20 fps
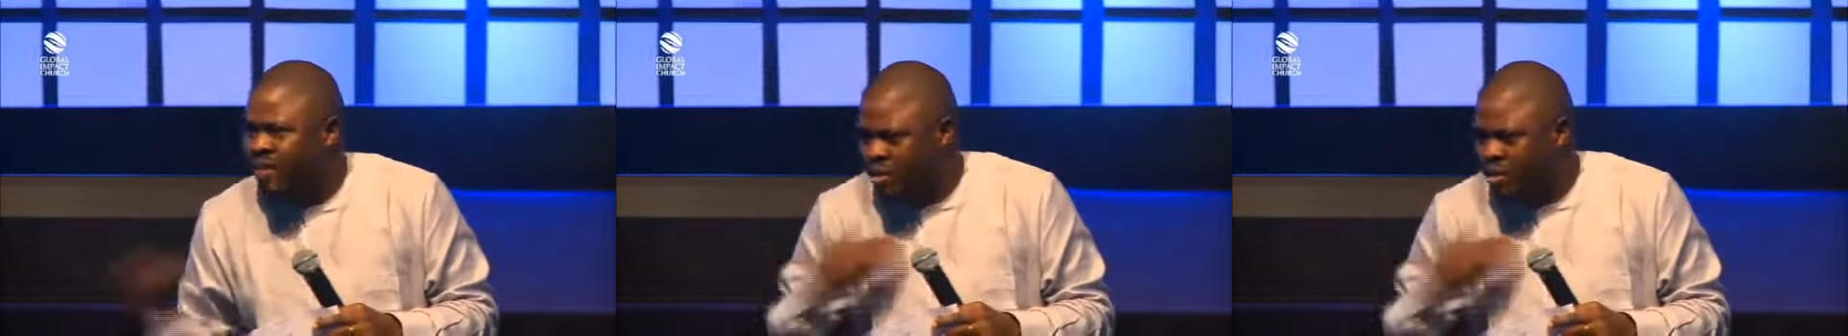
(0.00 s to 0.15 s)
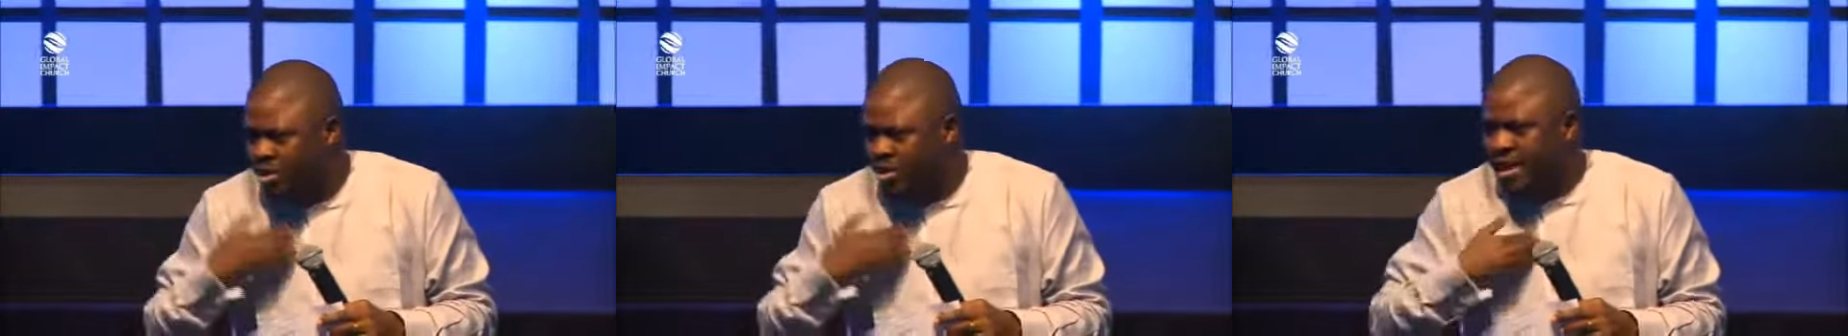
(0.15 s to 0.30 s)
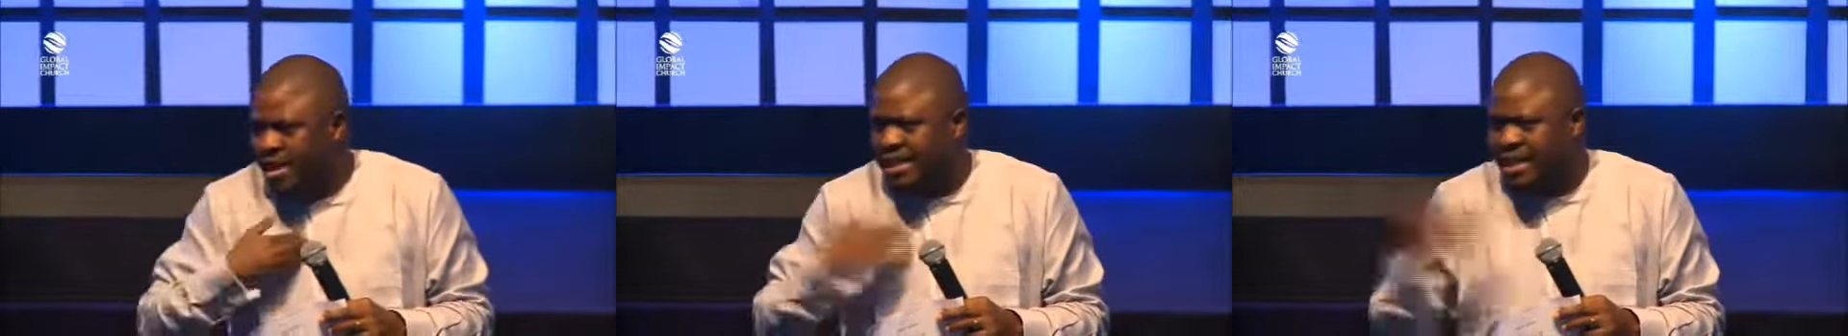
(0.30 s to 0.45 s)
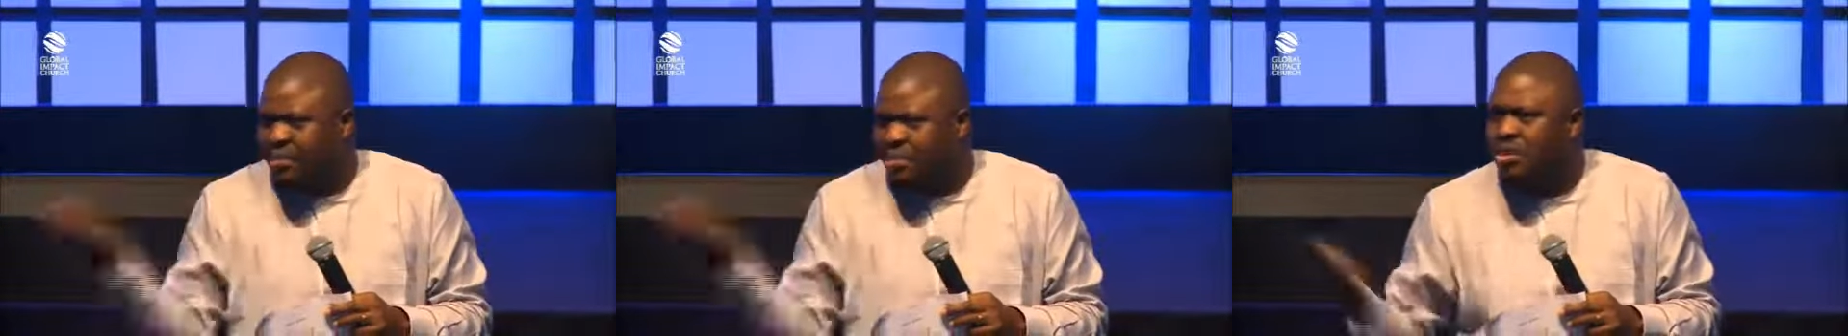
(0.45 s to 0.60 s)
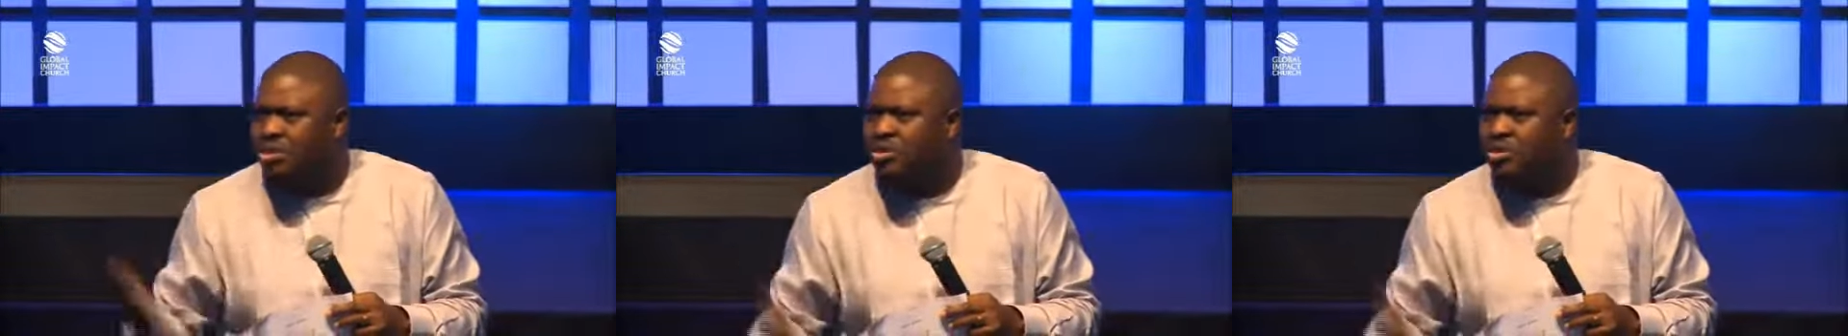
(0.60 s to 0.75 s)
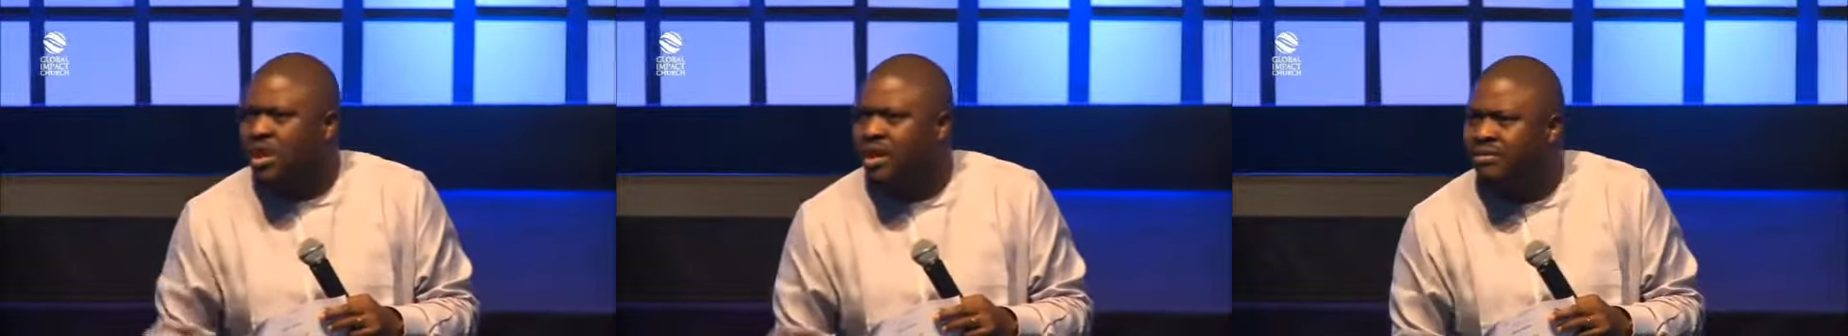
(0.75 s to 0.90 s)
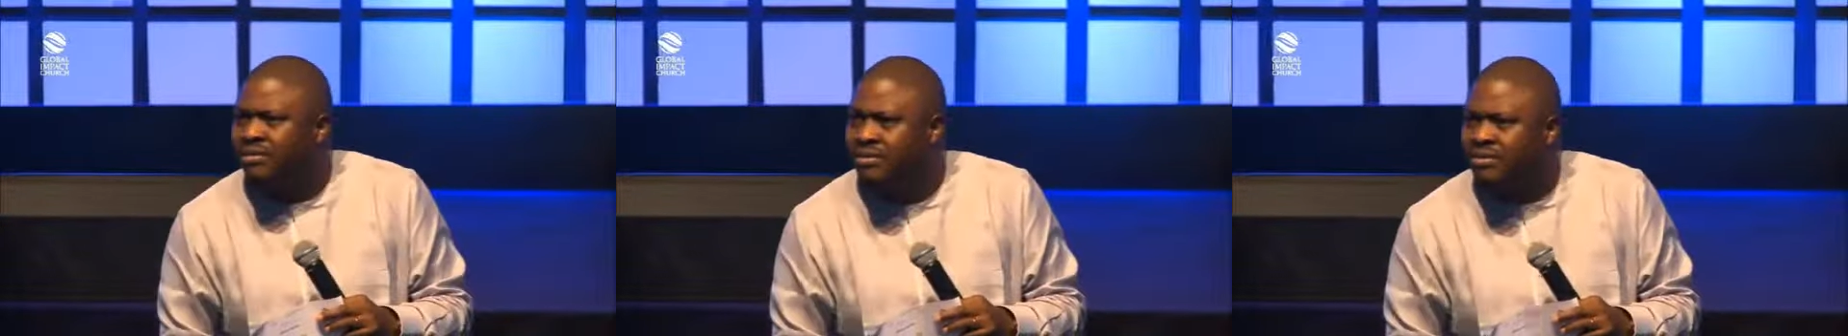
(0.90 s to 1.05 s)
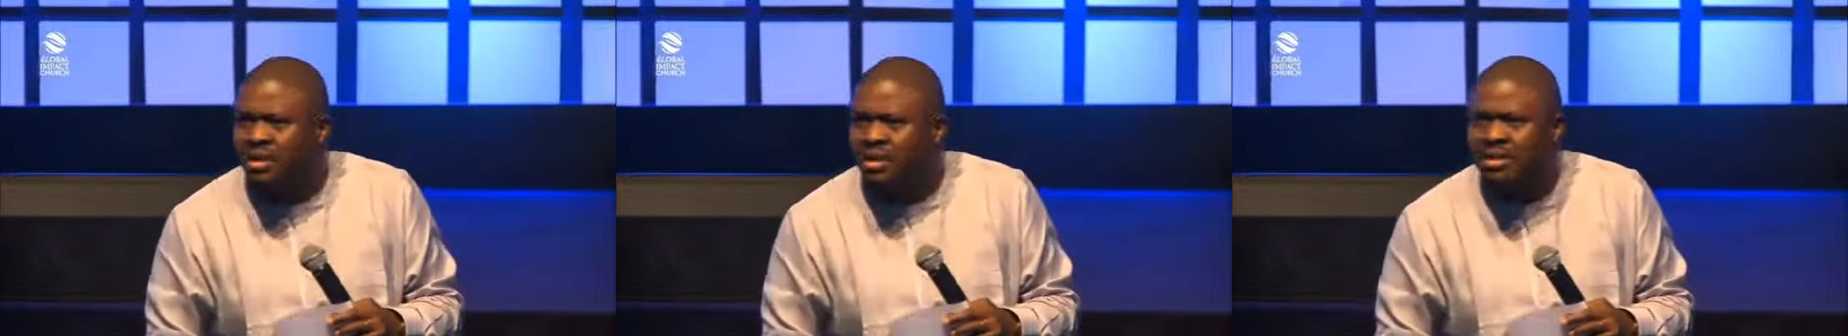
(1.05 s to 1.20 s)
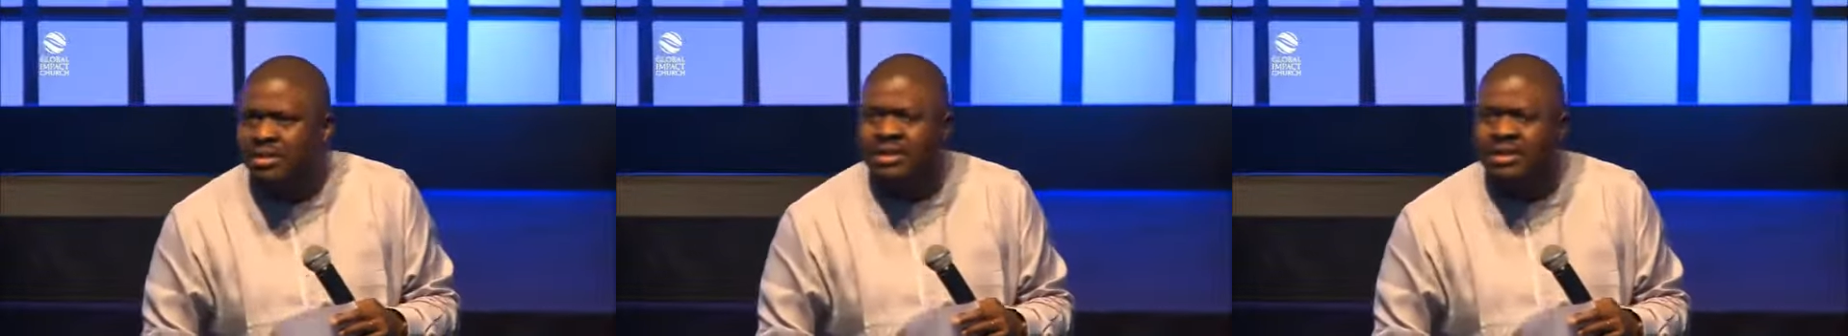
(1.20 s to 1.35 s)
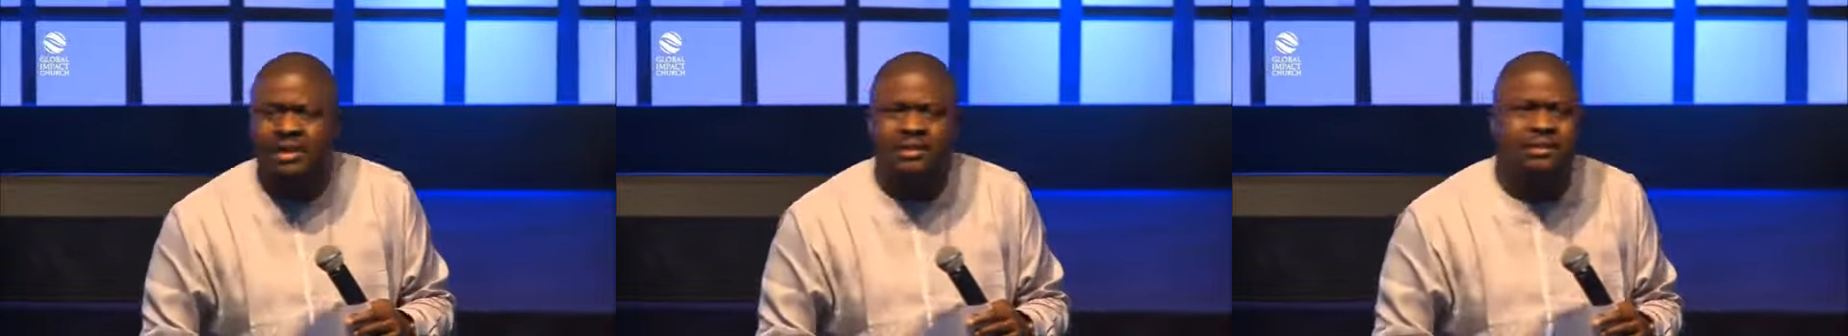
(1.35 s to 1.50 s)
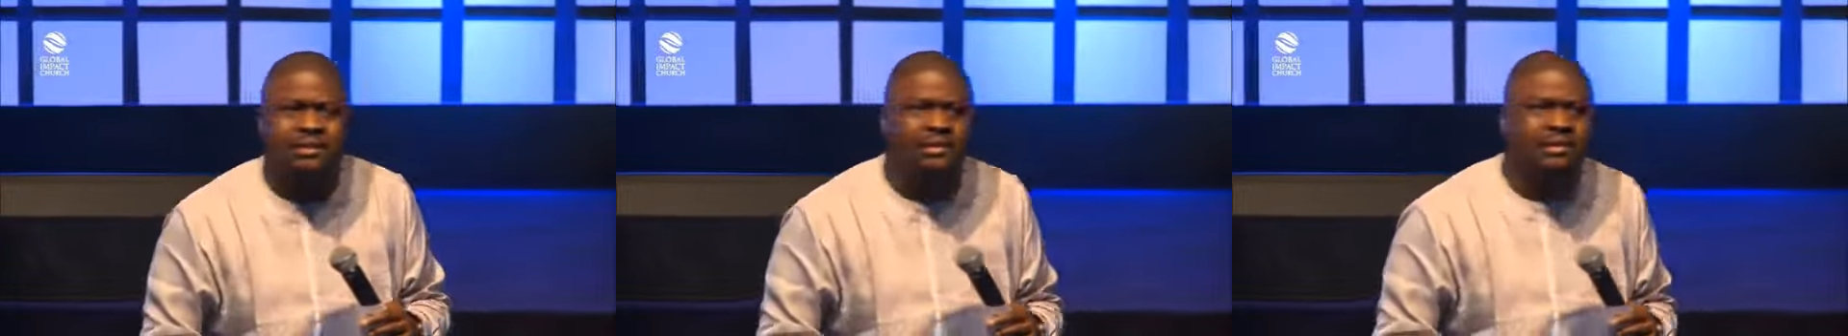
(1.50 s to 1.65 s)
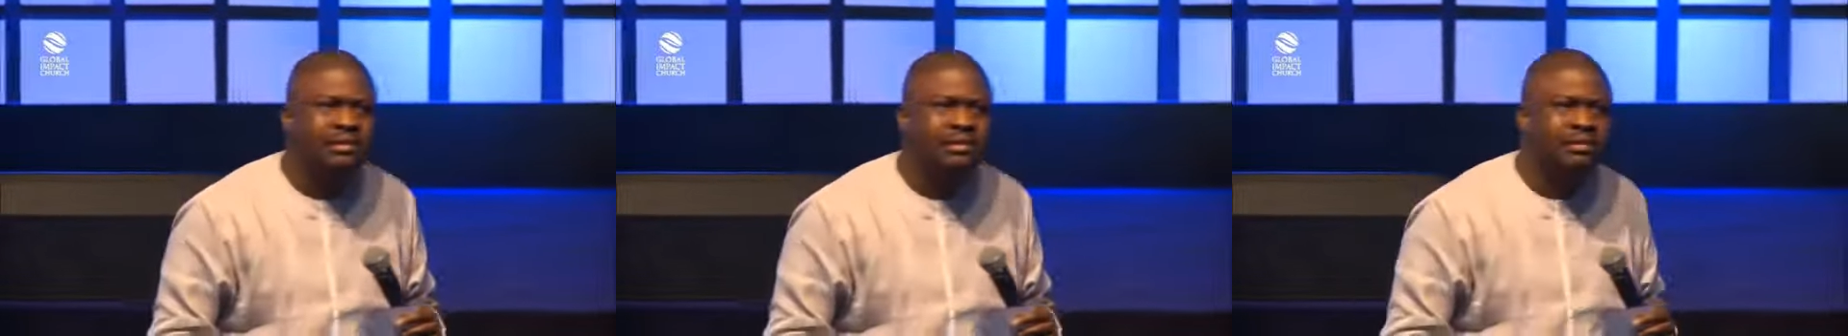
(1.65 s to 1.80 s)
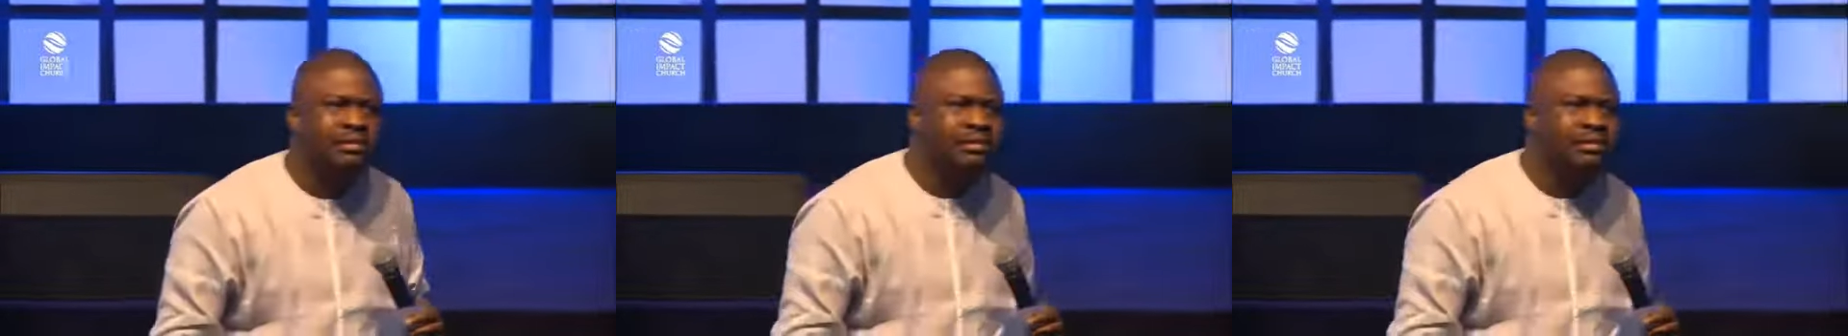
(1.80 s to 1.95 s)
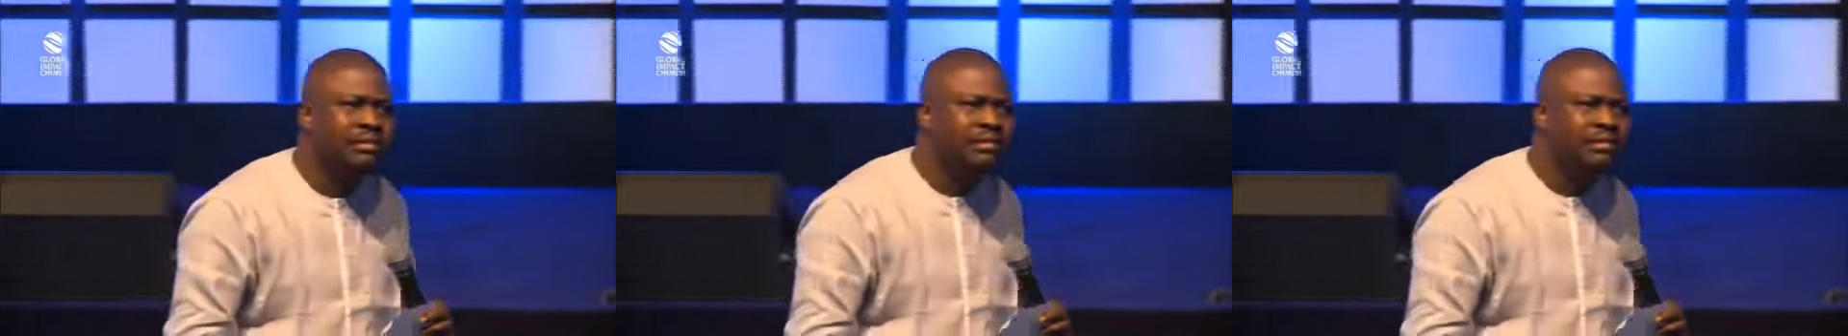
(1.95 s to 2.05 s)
If I don't share it, I won't go to heaven. Nonsense.